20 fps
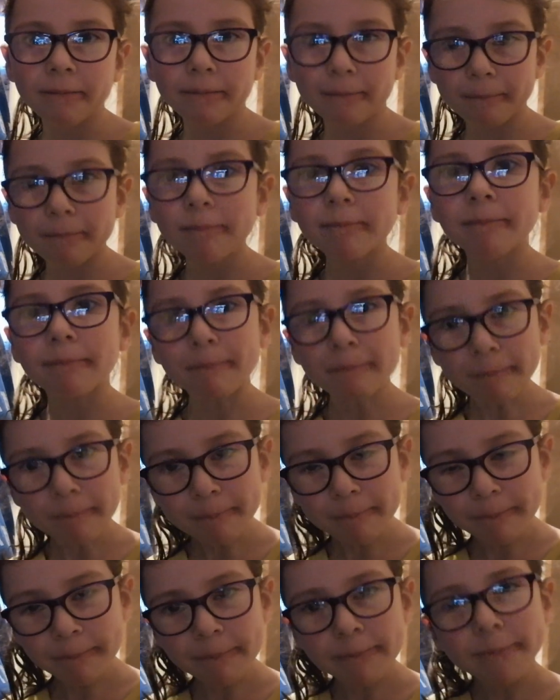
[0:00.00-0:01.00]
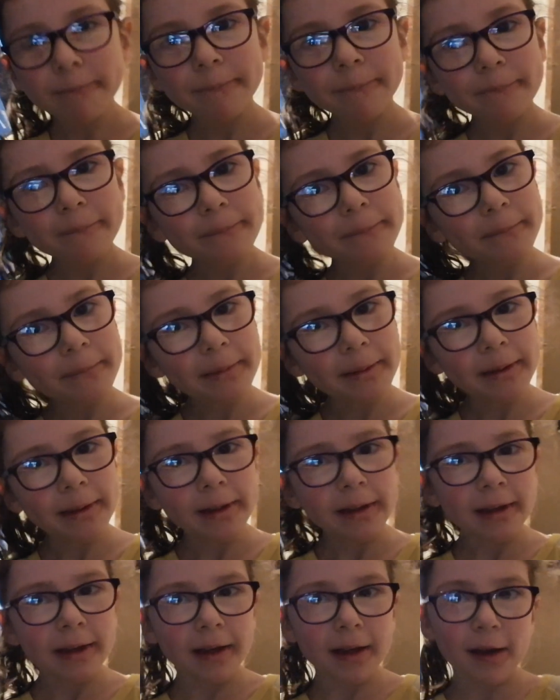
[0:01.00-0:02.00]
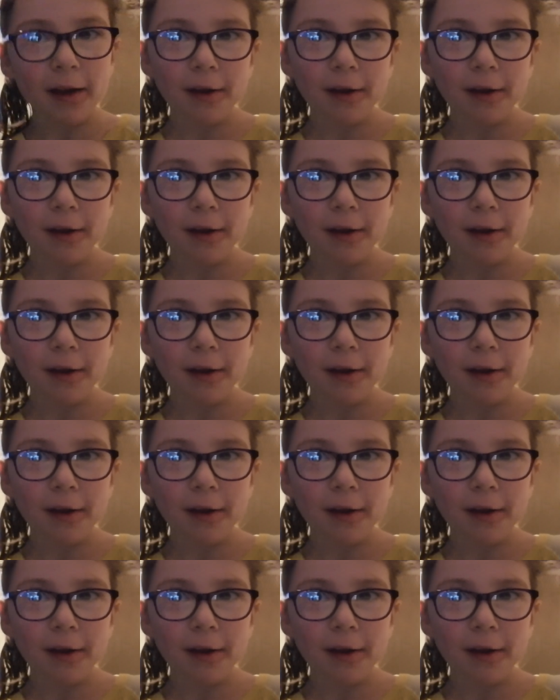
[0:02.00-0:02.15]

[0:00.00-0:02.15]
of yourself. What was your favourite song? Uh,